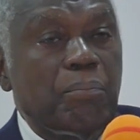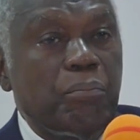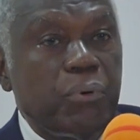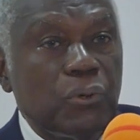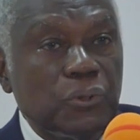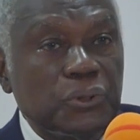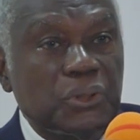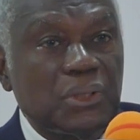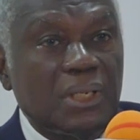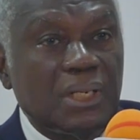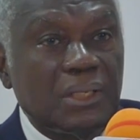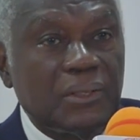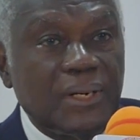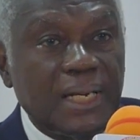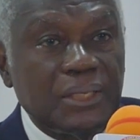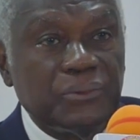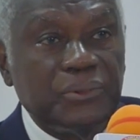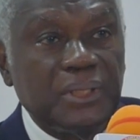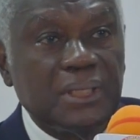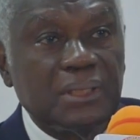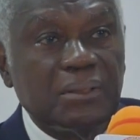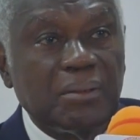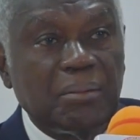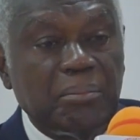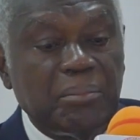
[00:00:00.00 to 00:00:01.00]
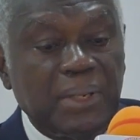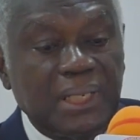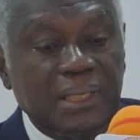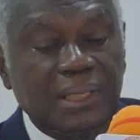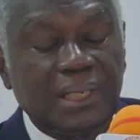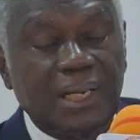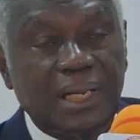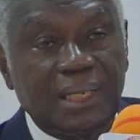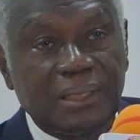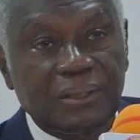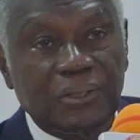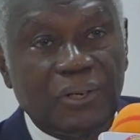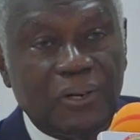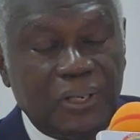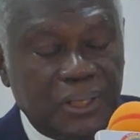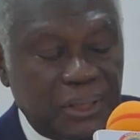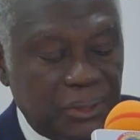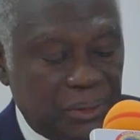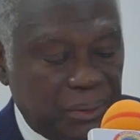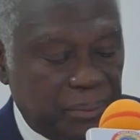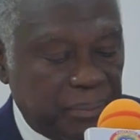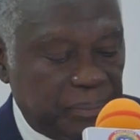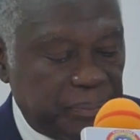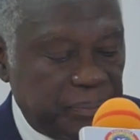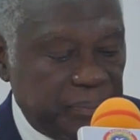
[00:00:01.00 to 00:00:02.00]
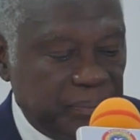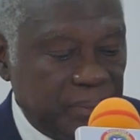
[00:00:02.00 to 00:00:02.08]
Postgraduate Medical College.